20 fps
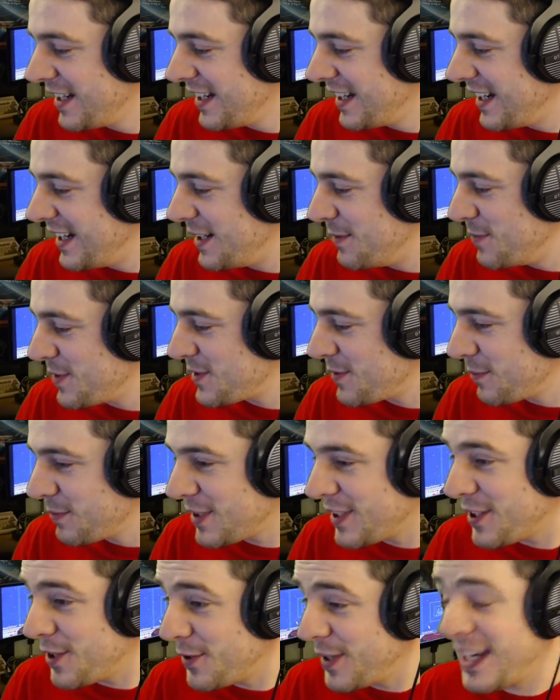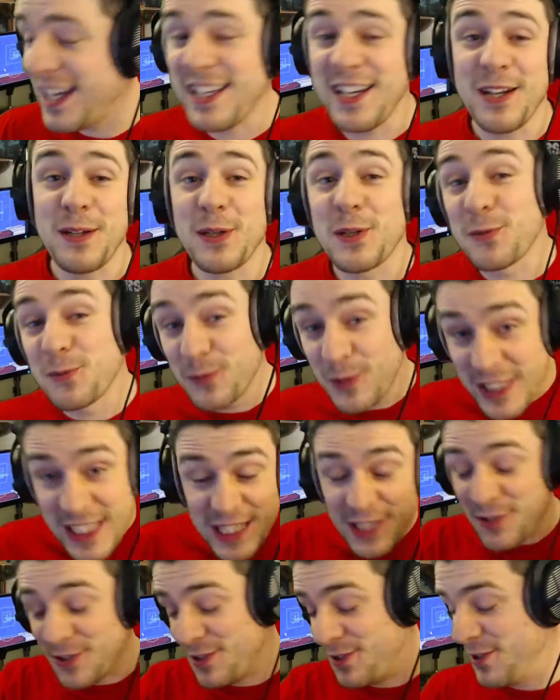So I'm going to go ahead. I'm going to
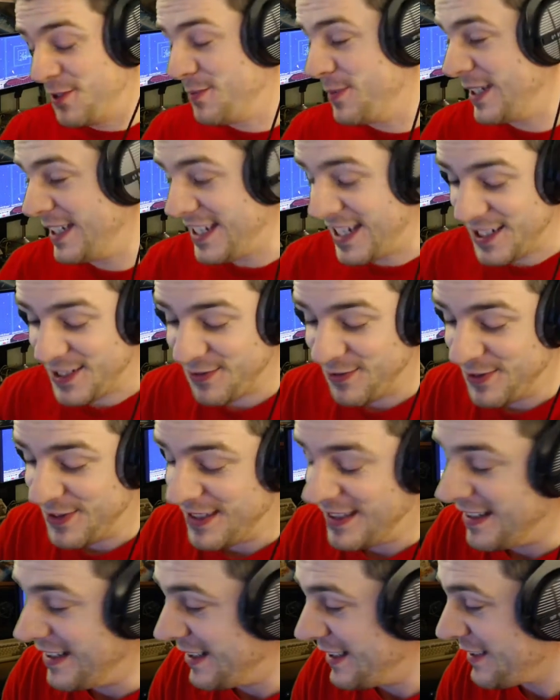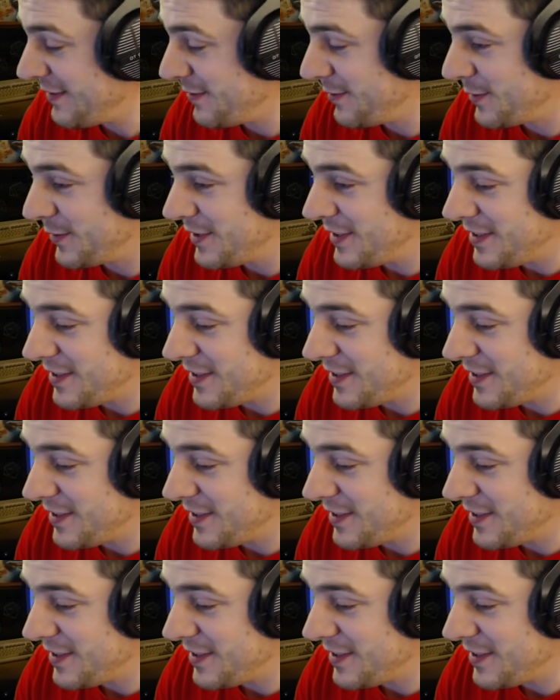reintroduce my guest for tonight for you.